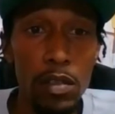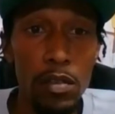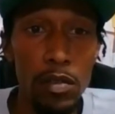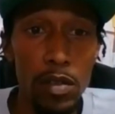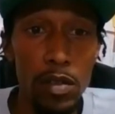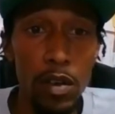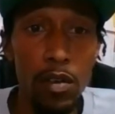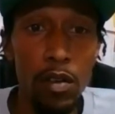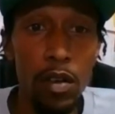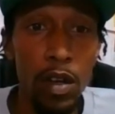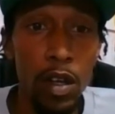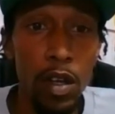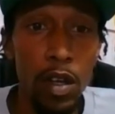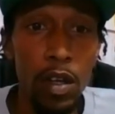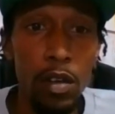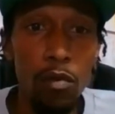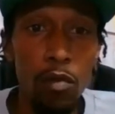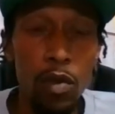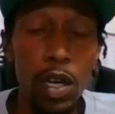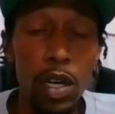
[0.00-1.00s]
you. So
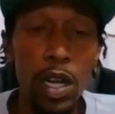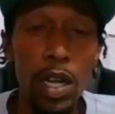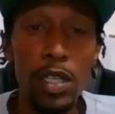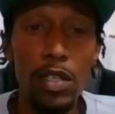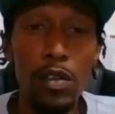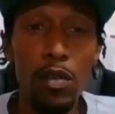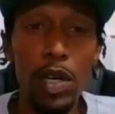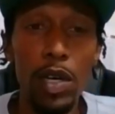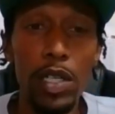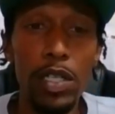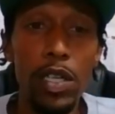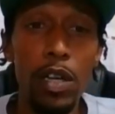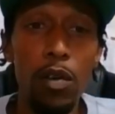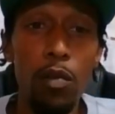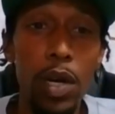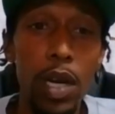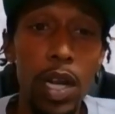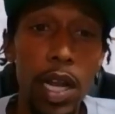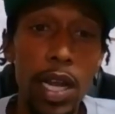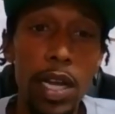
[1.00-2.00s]
one last question I
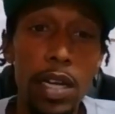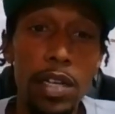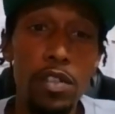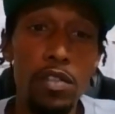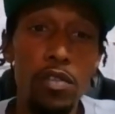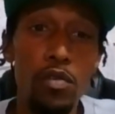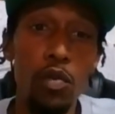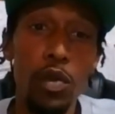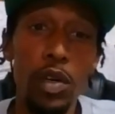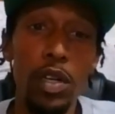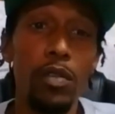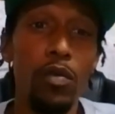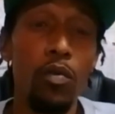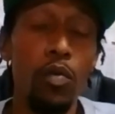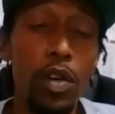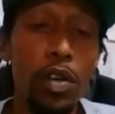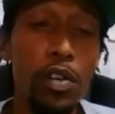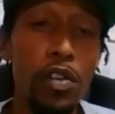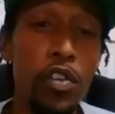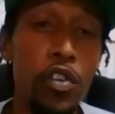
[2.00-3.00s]
want to ask you.
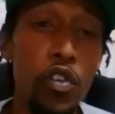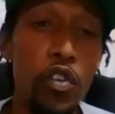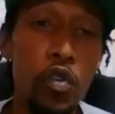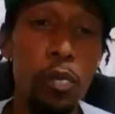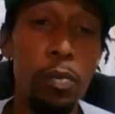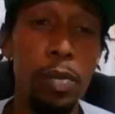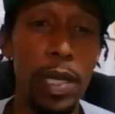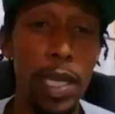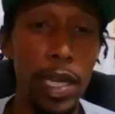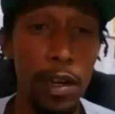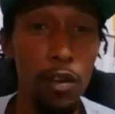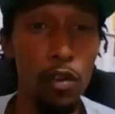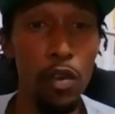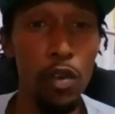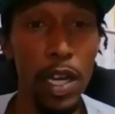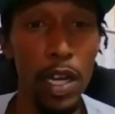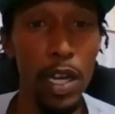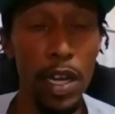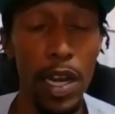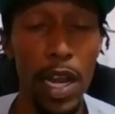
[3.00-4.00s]
What do you plan on
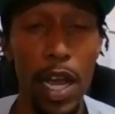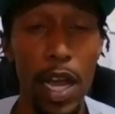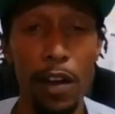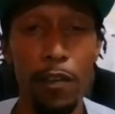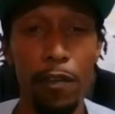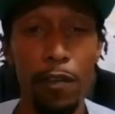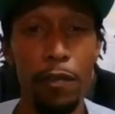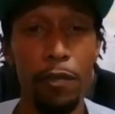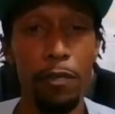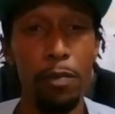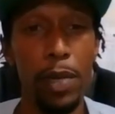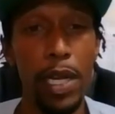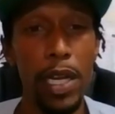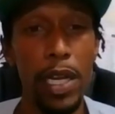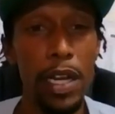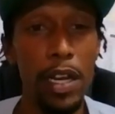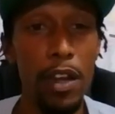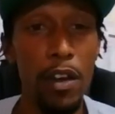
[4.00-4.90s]
getting out of playing